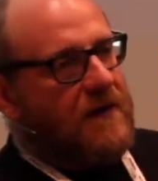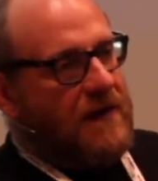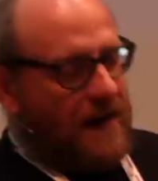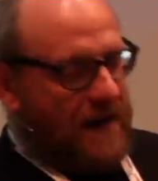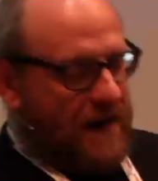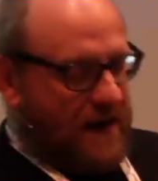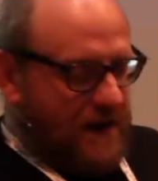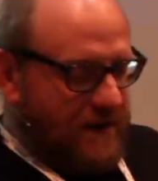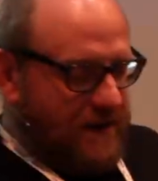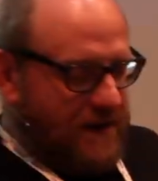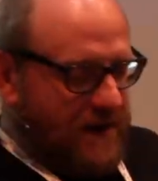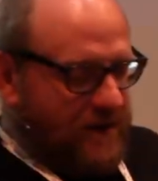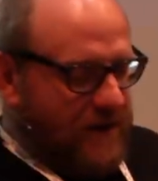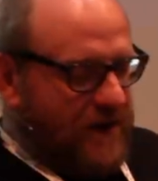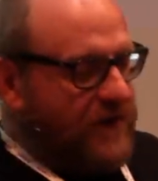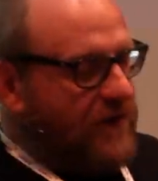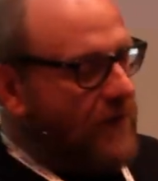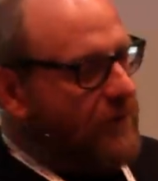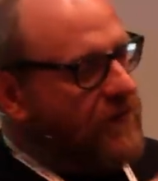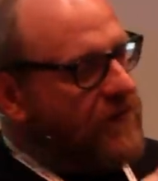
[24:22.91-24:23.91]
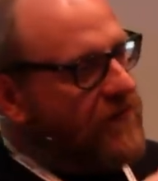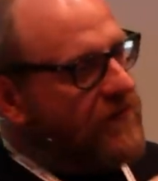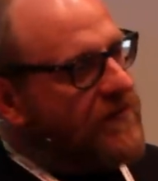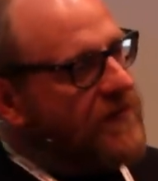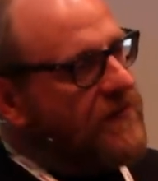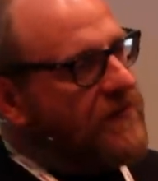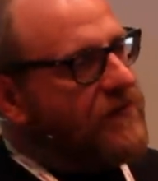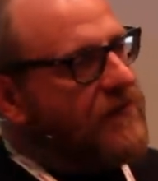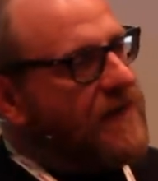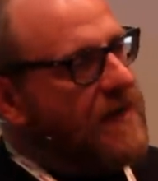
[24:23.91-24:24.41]
Uh, now, this
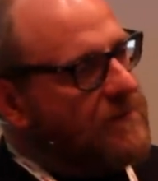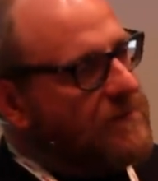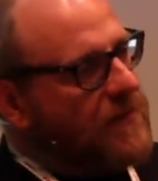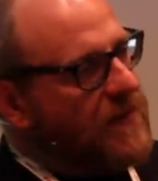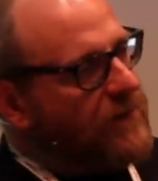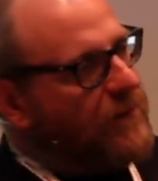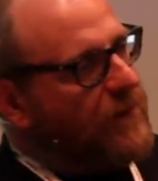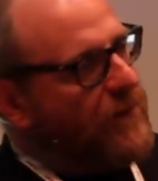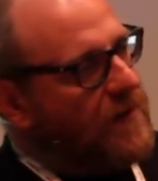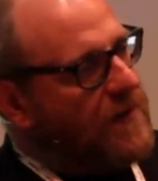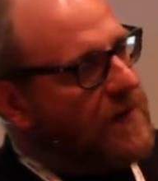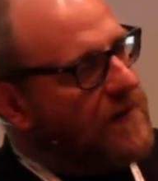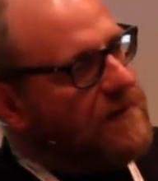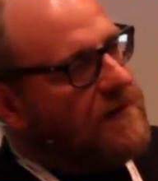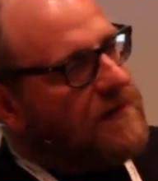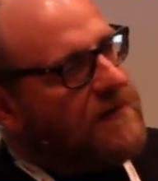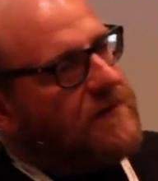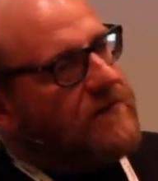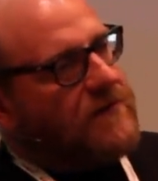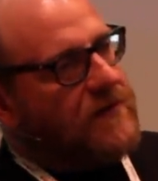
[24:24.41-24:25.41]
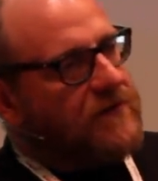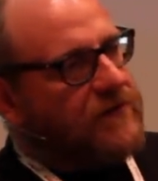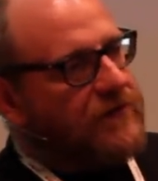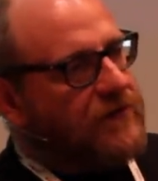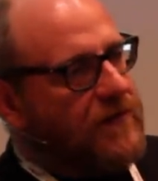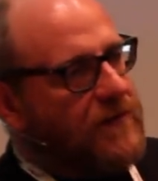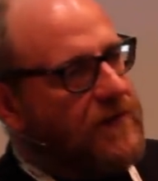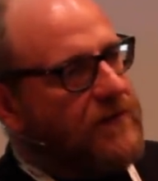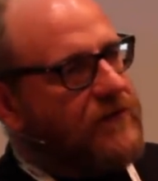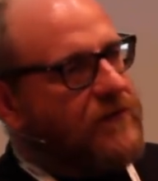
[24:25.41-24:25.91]
obviously is the amplifier, that
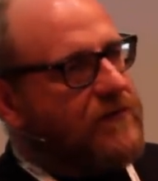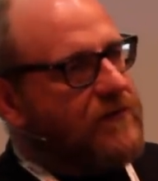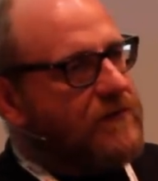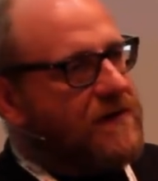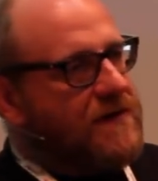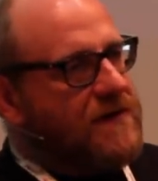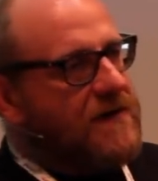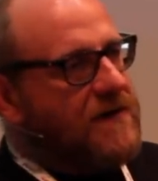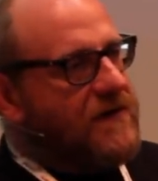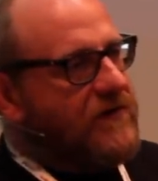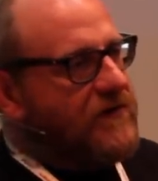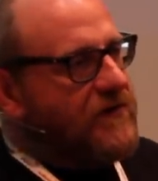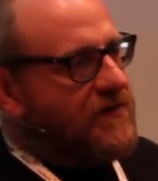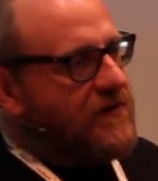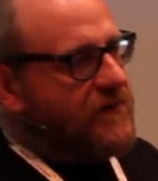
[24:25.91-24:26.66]
drives your ears.